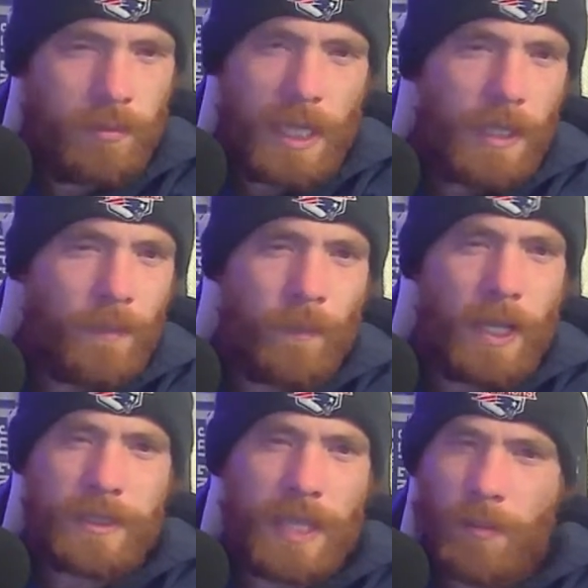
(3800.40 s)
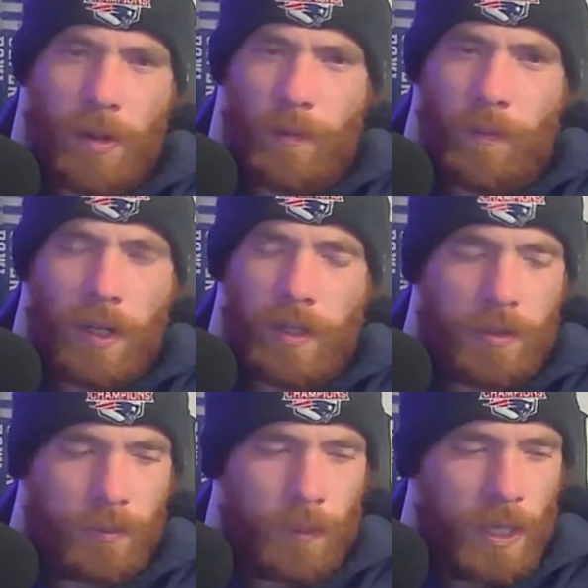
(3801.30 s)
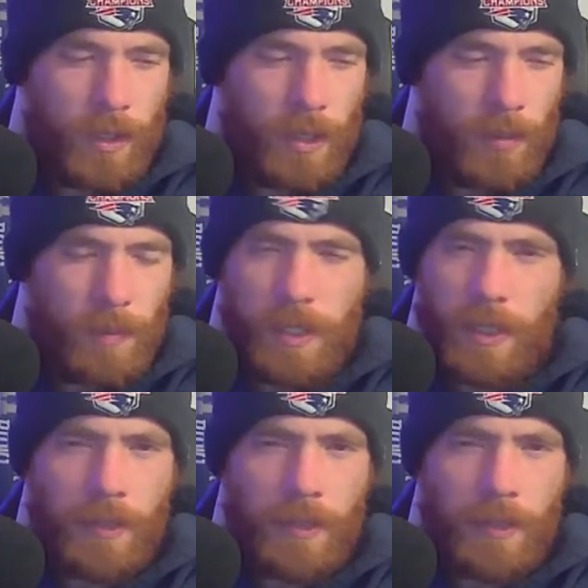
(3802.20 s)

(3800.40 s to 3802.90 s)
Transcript: They can flex that motherfucker way later, man.